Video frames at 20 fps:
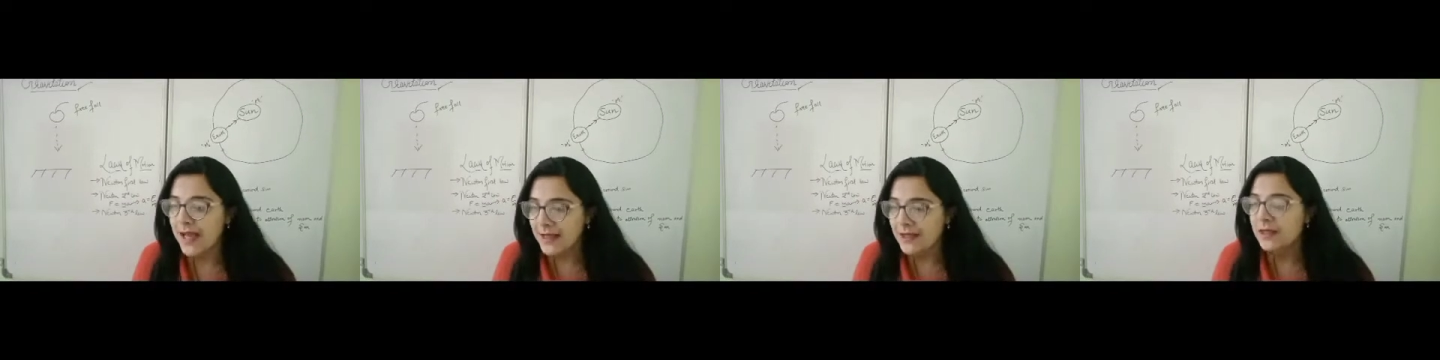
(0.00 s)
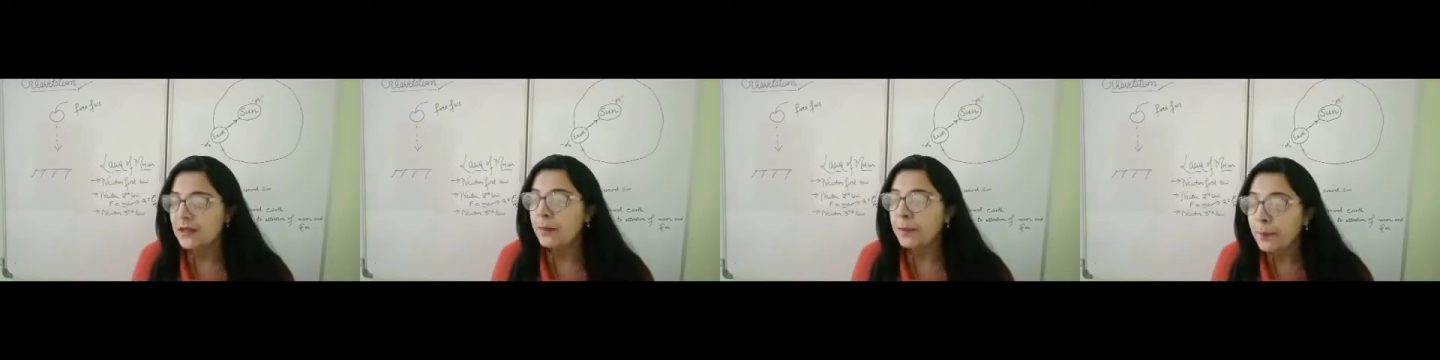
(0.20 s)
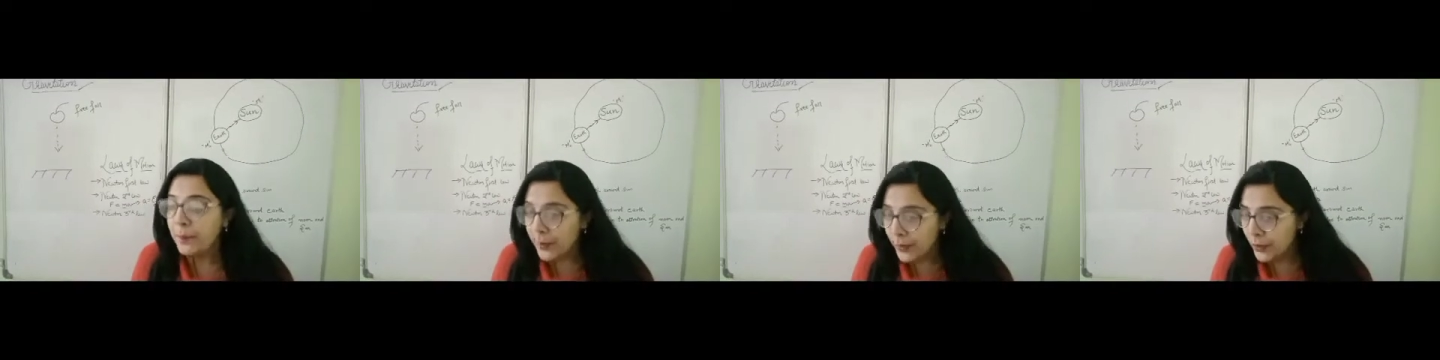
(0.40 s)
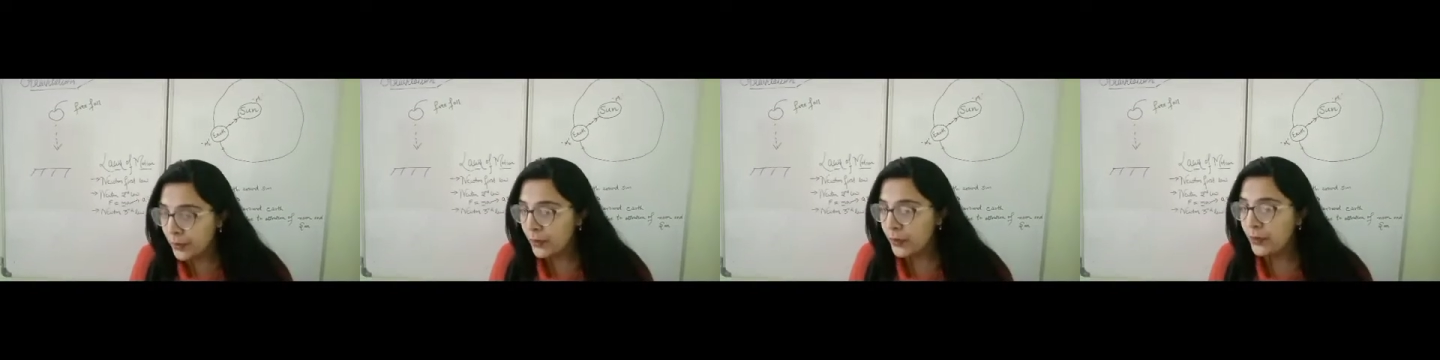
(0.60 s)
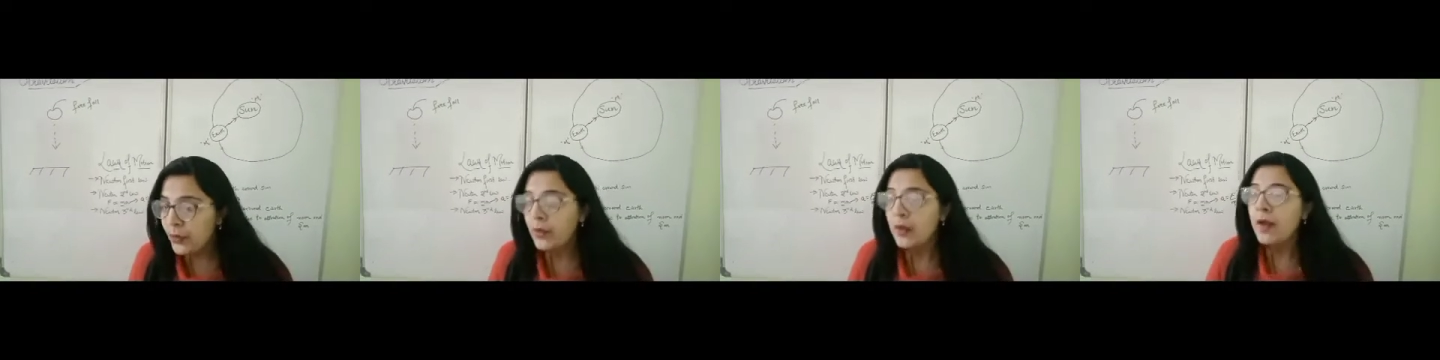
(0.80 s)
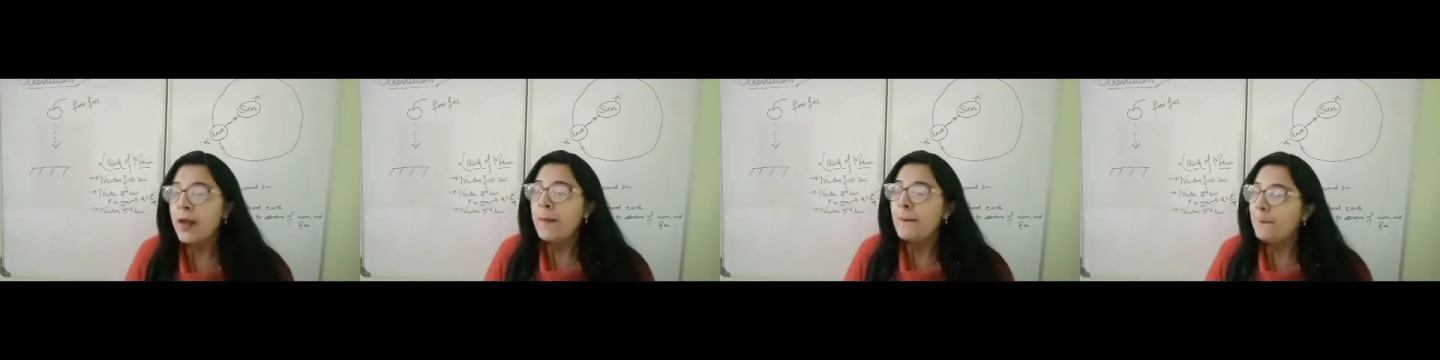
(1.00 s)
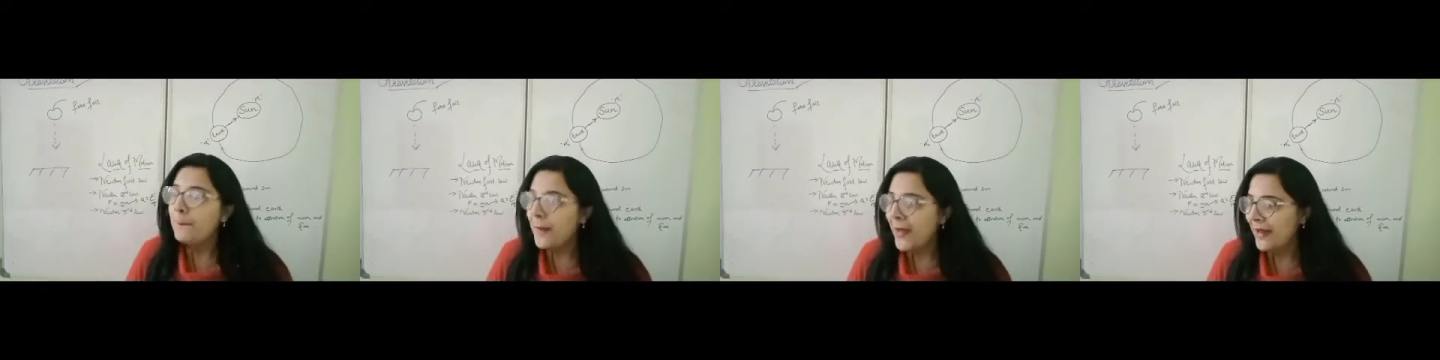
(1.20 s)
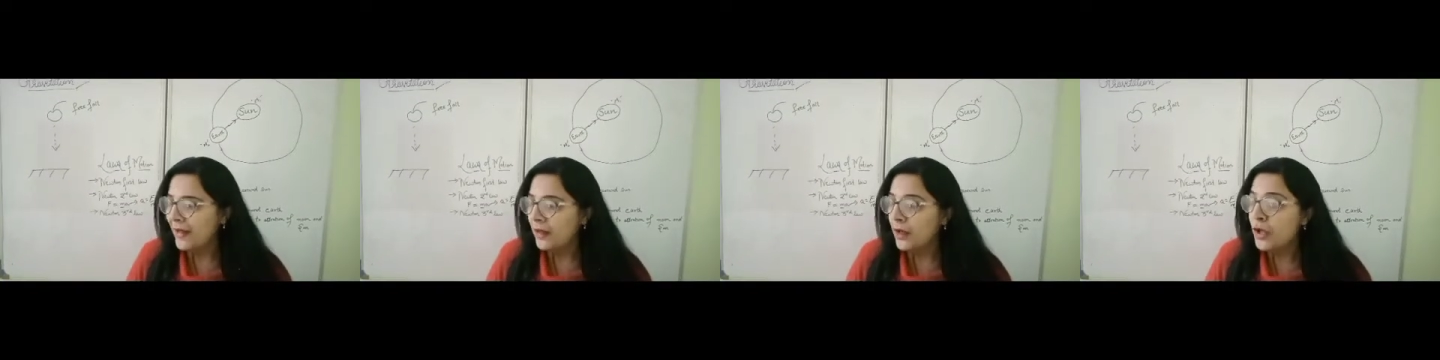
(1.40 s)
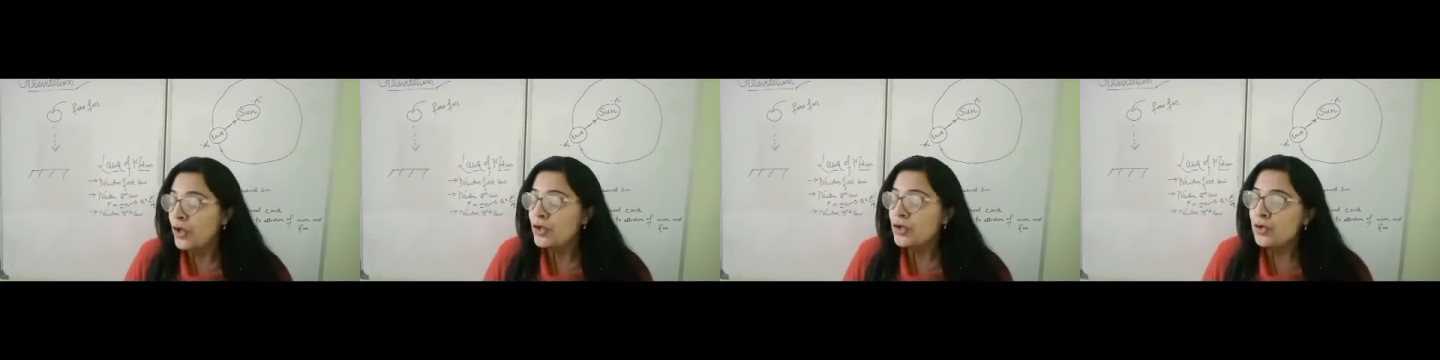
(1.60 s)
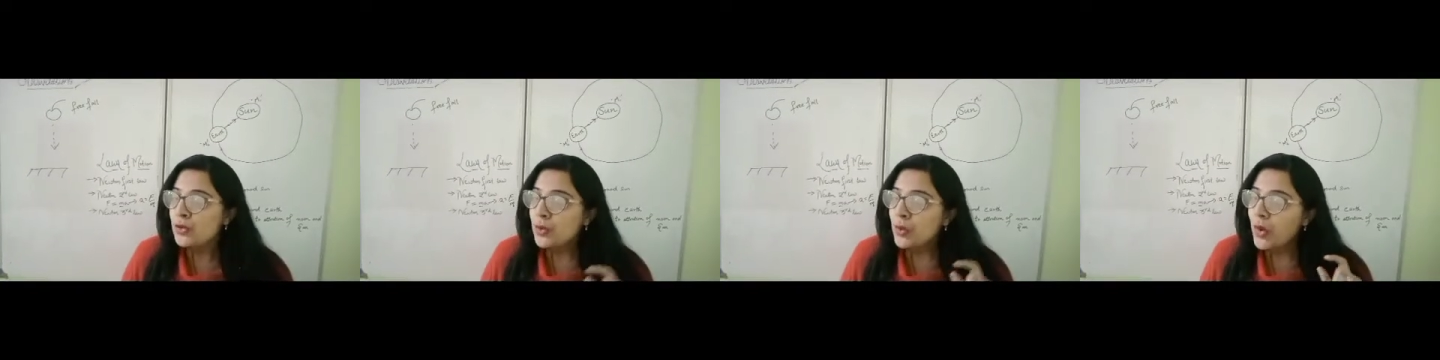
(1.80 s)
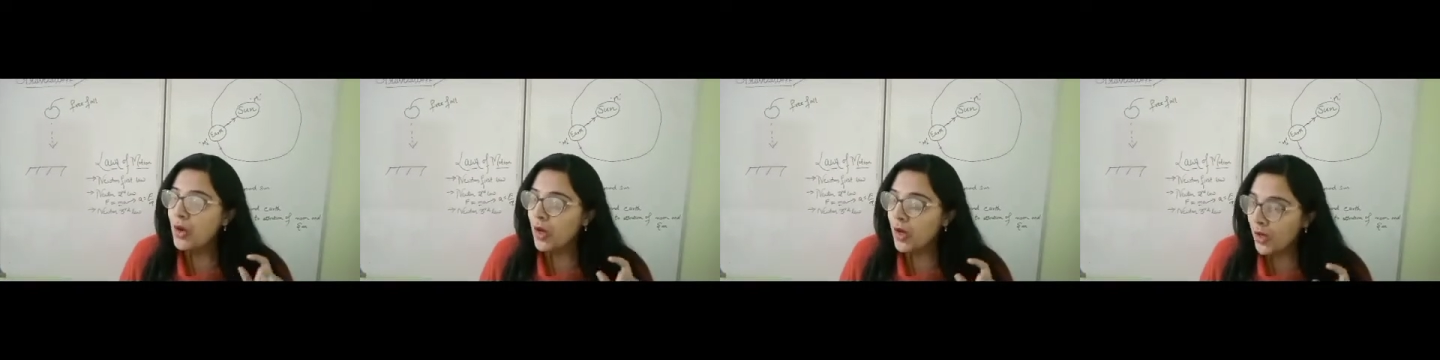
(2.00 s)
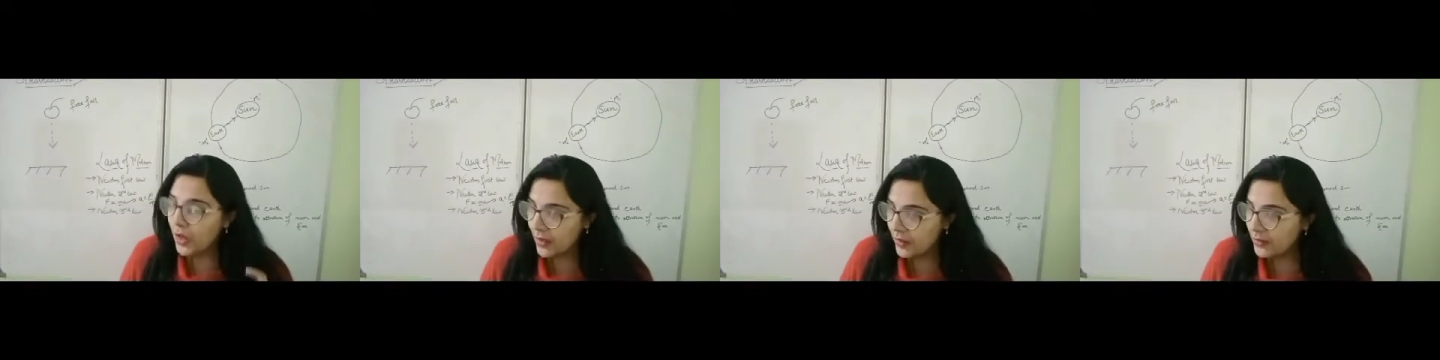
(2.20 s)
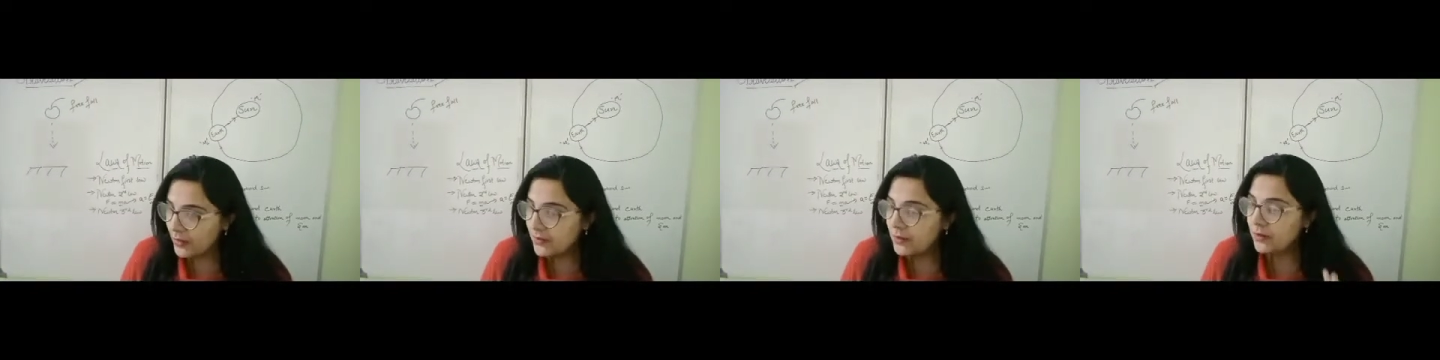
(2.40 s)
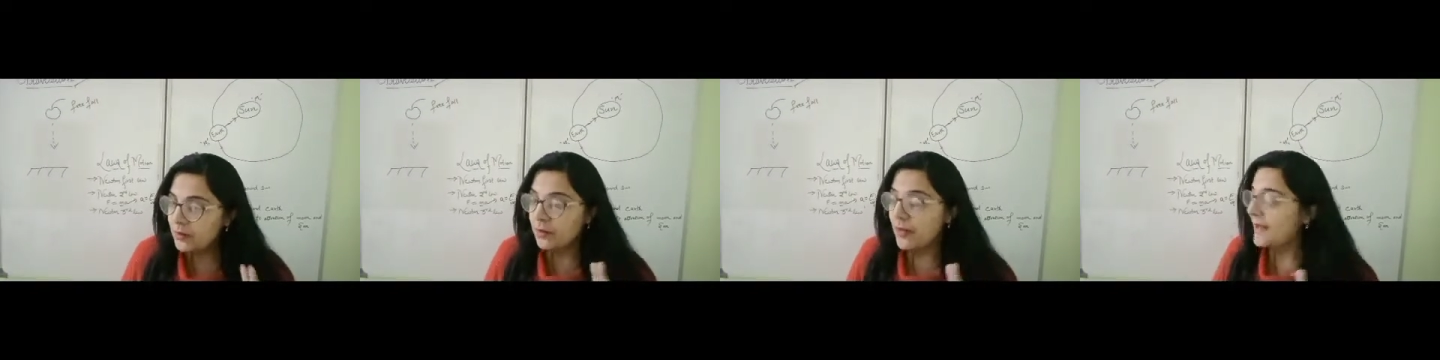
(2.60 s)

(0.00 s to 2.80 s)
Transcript: as compared to pen. So earth